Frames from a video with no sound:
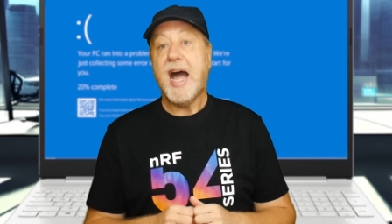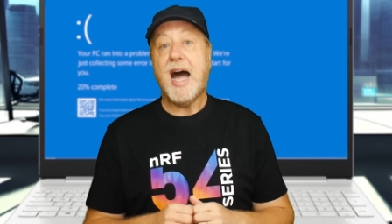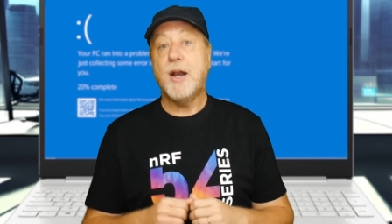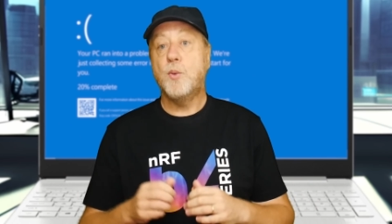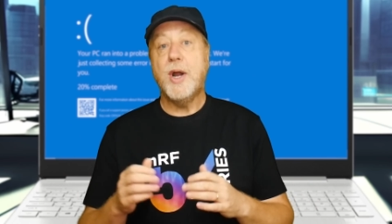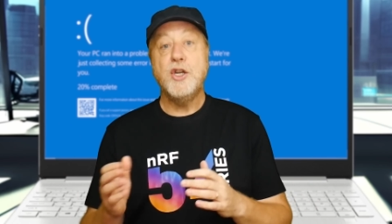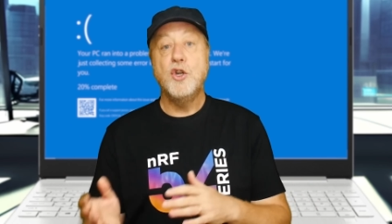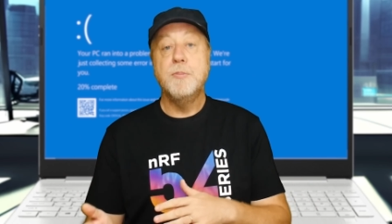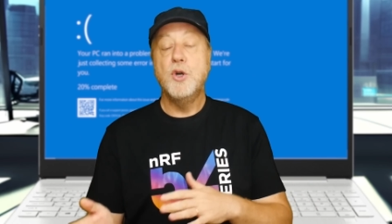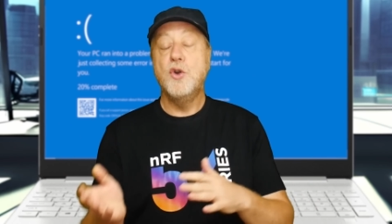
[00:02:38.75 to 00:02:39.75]
and when
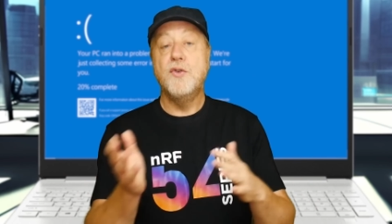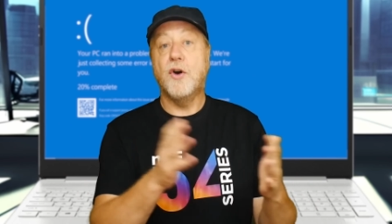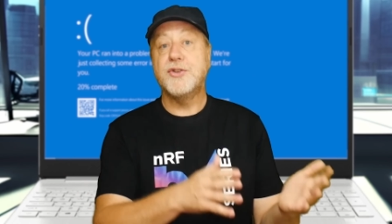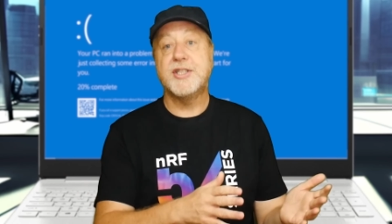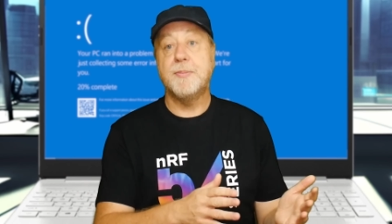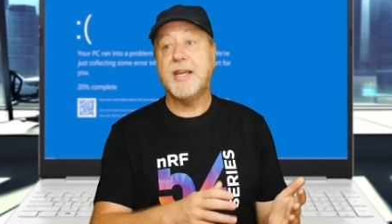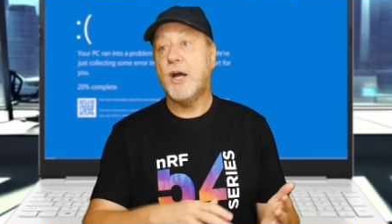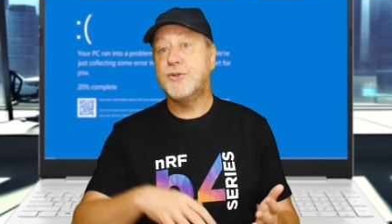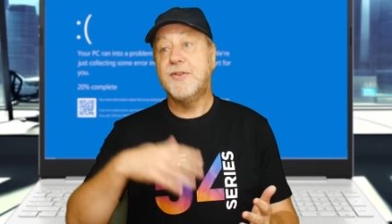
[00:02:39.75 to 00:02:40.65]
you move on to something else,